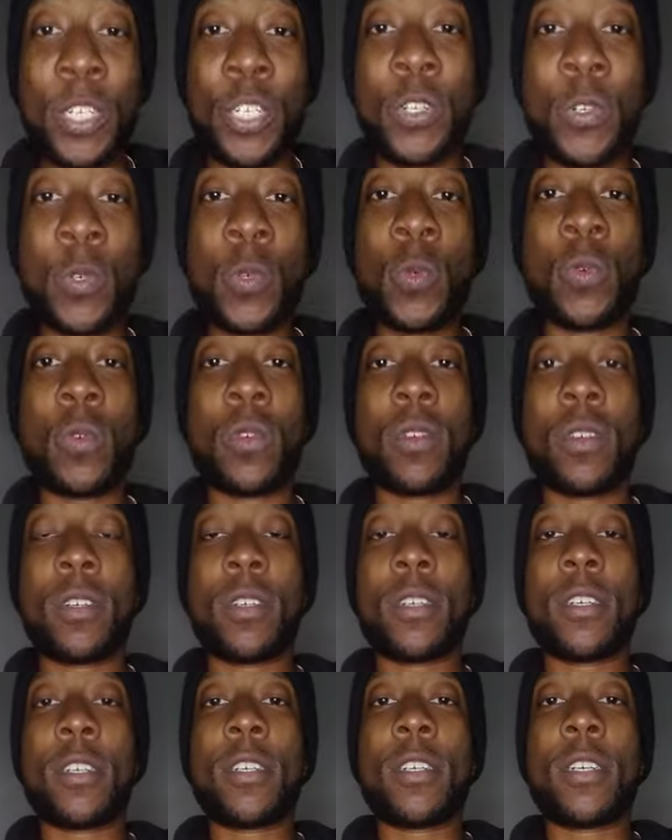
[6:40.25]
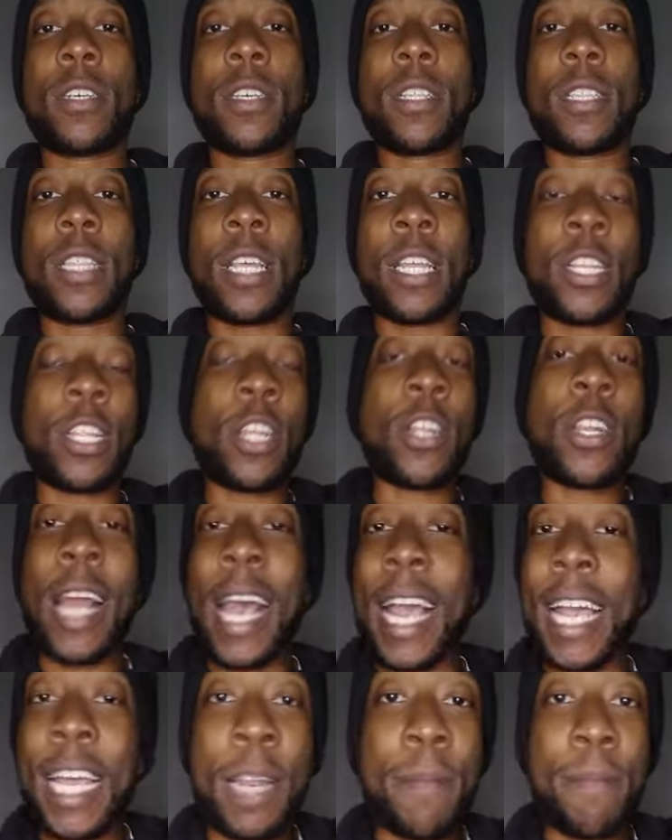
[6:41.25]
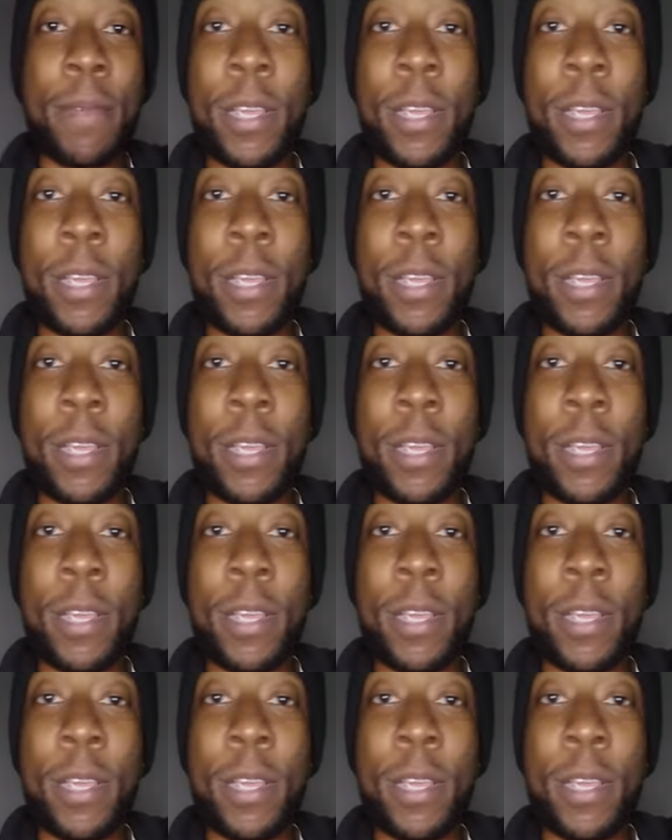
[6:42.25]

with you, then they're not going